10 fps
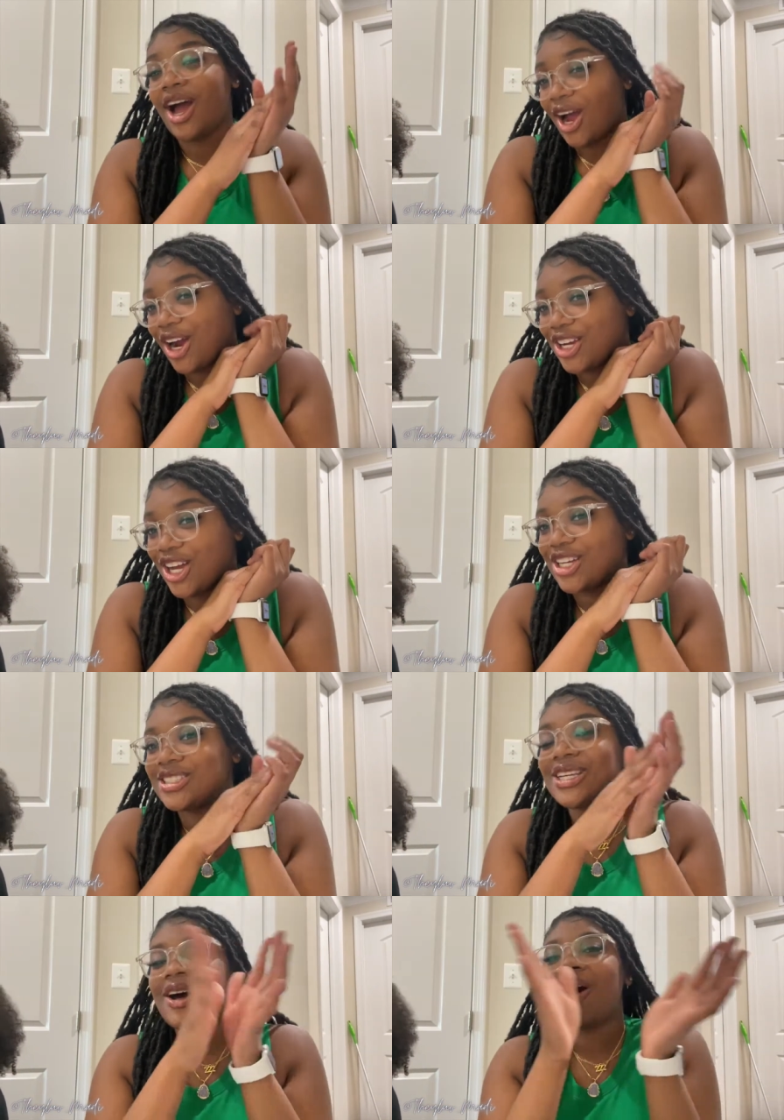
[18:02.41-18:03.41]
All right, y'all,
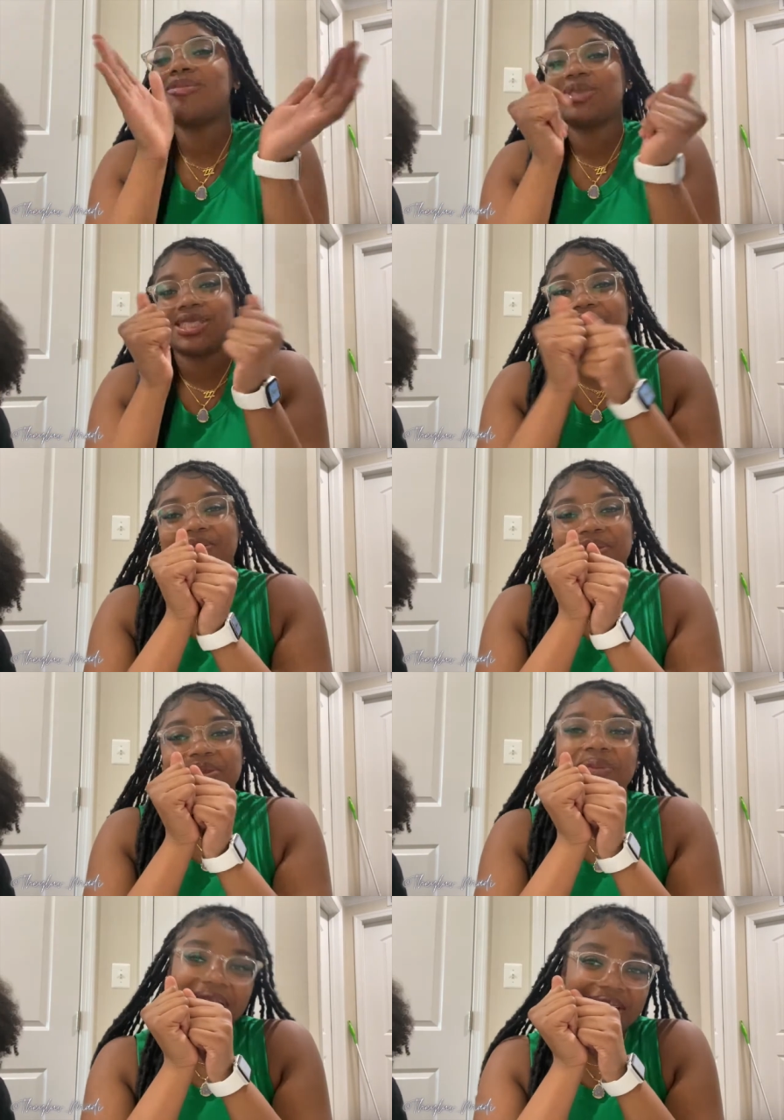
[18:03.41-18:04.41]
so I'm just not about to do
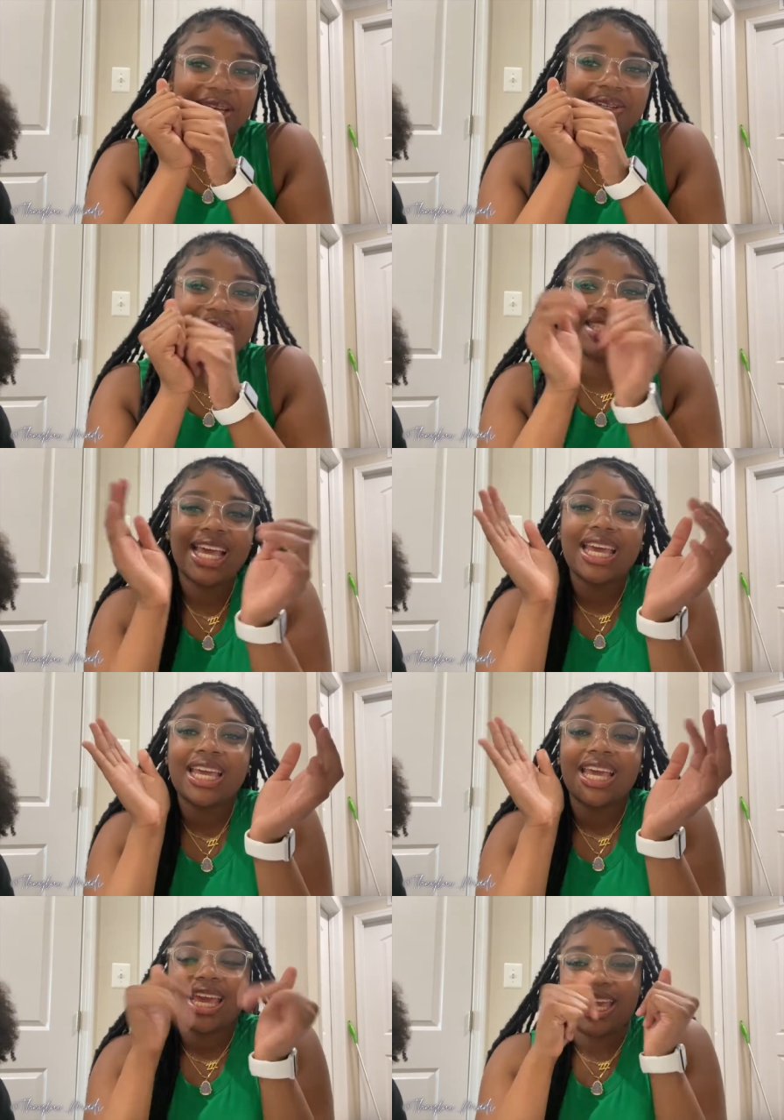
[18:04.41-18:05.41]
my nails.
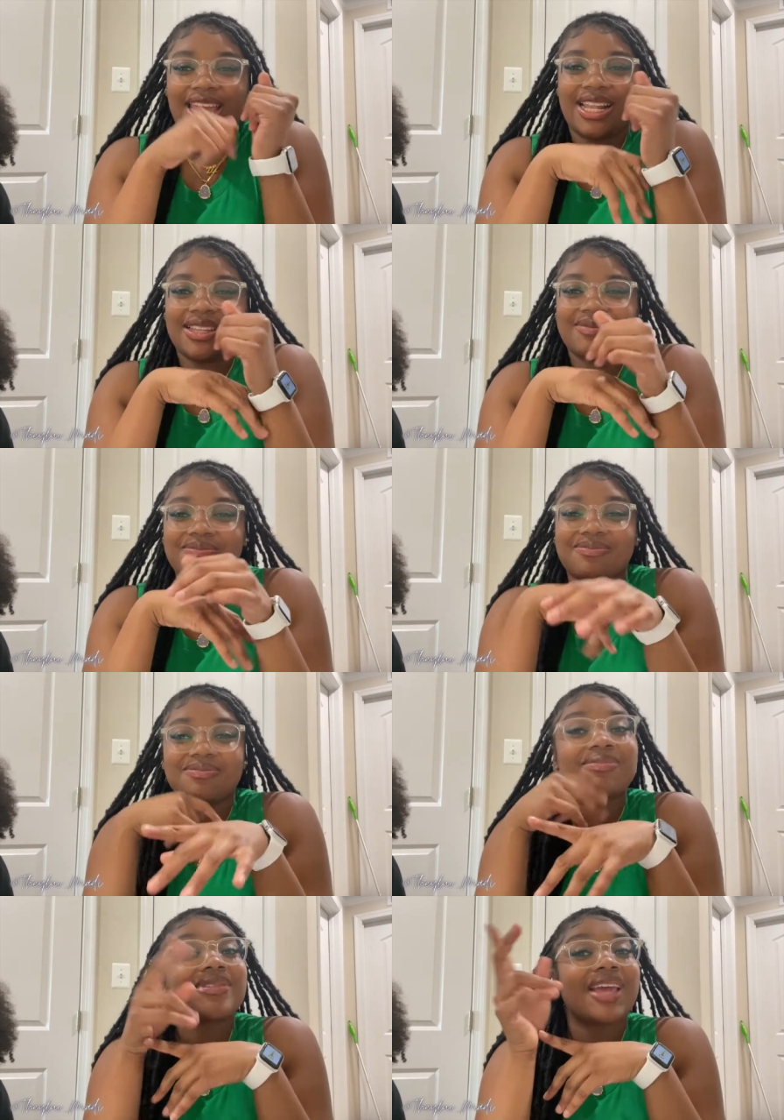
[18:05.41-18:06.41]
And
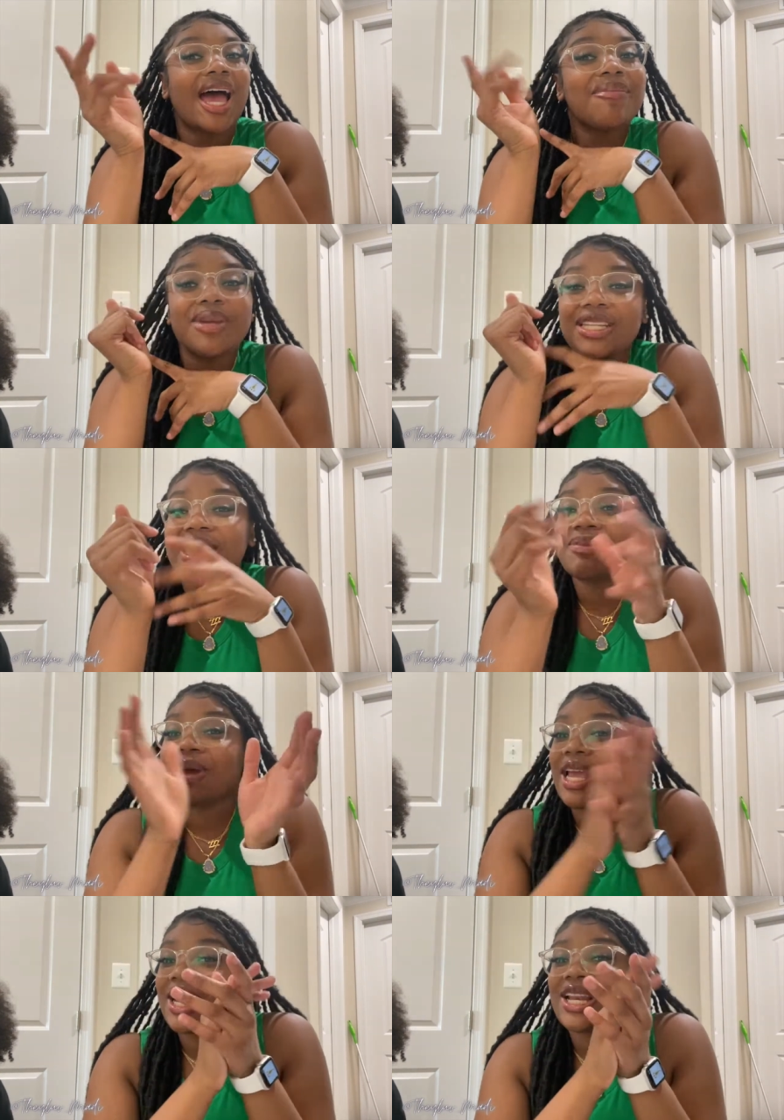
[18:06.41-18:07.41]
I've been done
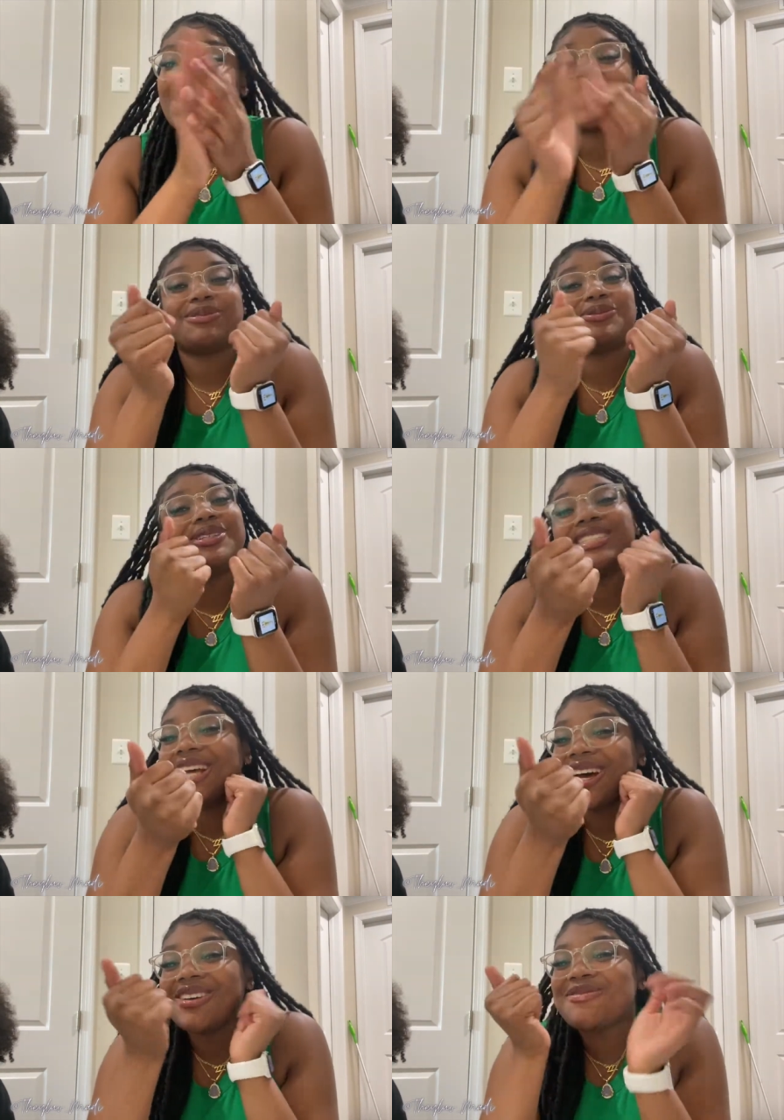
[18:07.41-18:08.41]
my hair like a couple weeks
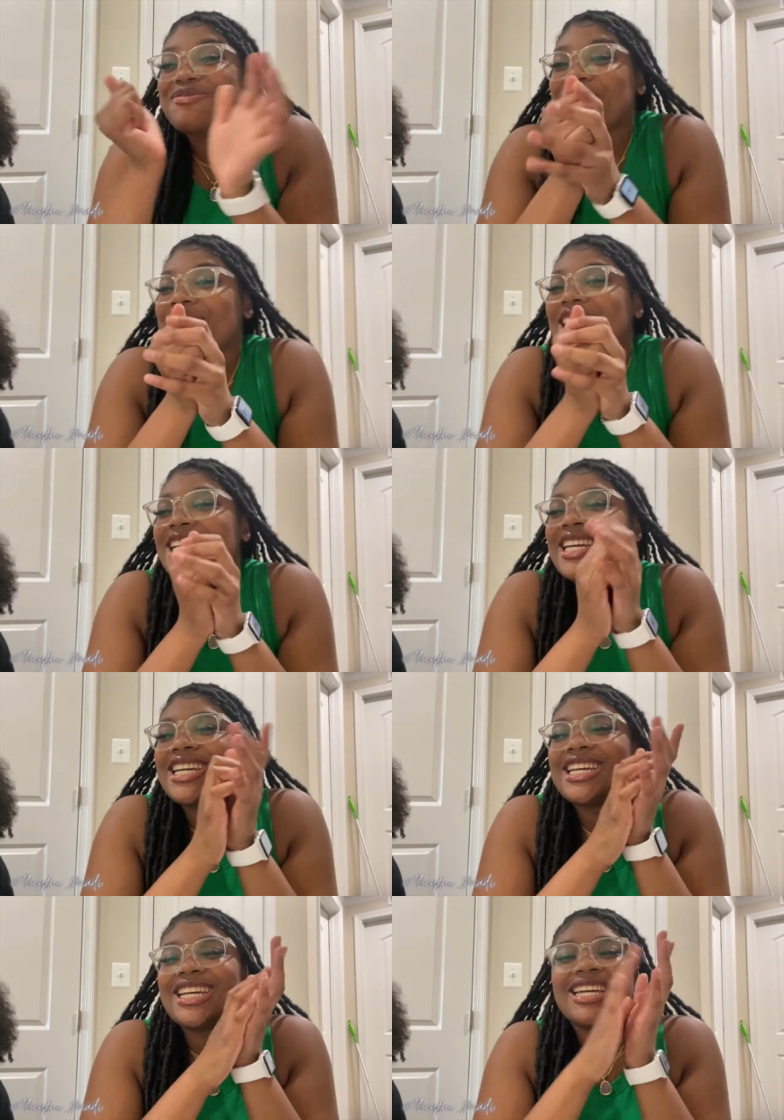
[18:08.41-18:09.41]
ago, but
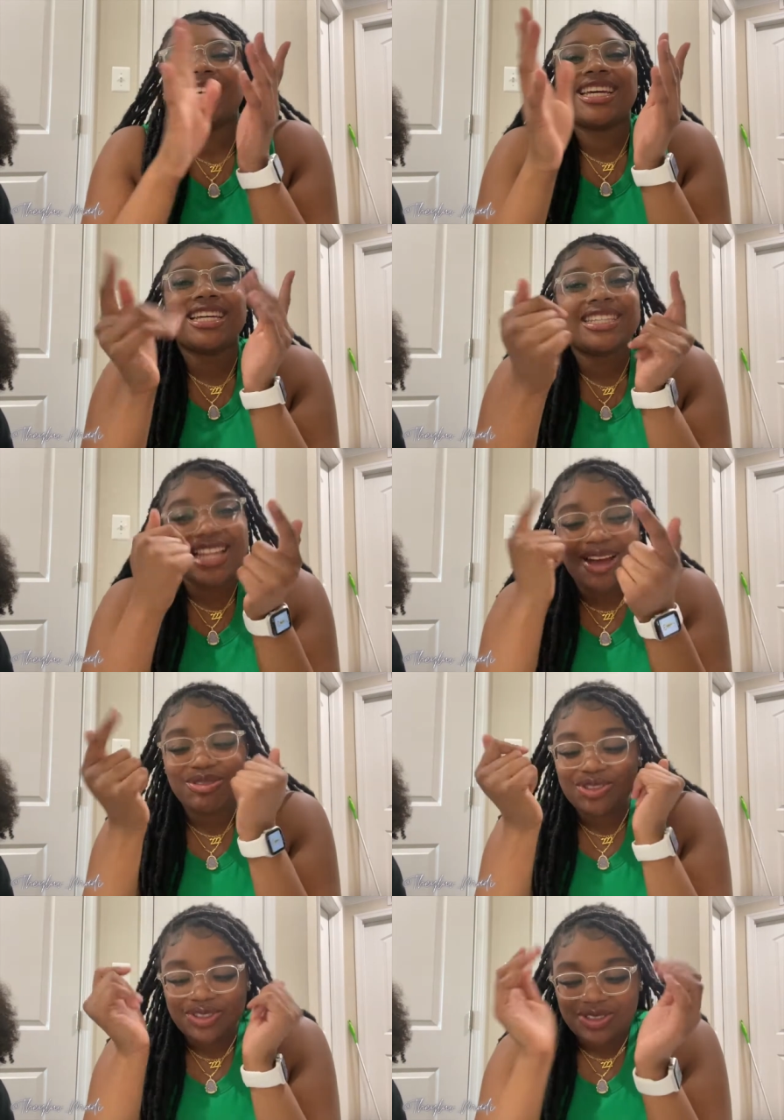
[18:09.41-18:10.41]
now we
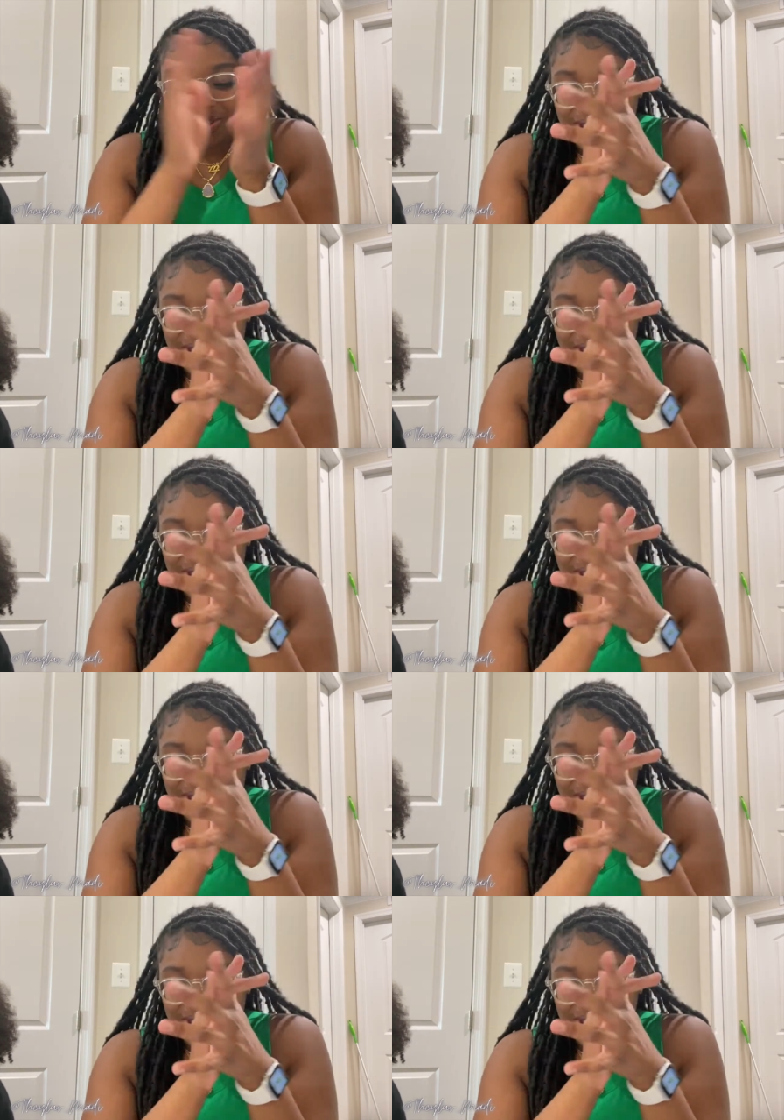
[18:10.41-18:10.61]
just gonna do the